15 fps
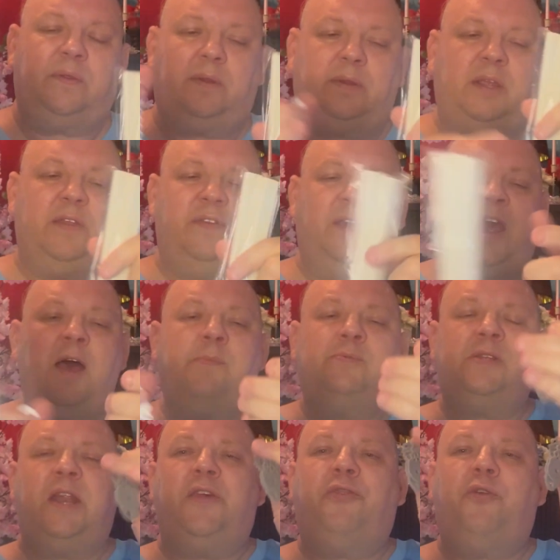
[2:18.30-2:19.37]
because it
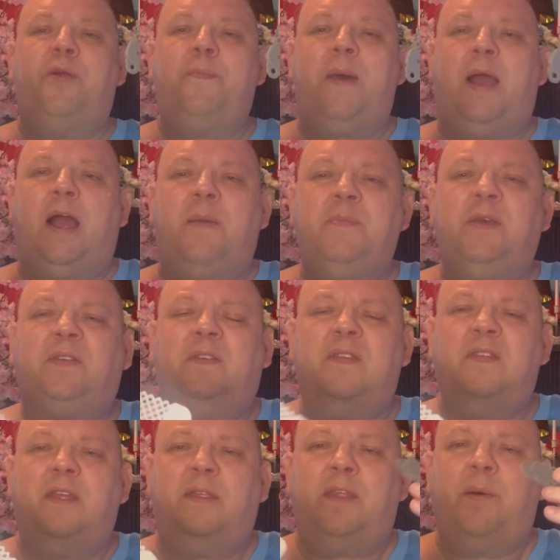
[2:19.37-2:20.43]
comes in a 3-pack. I'm
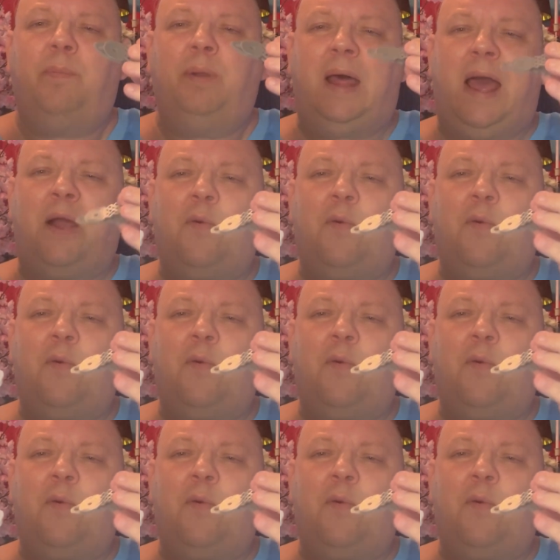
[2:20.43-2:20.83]
using the black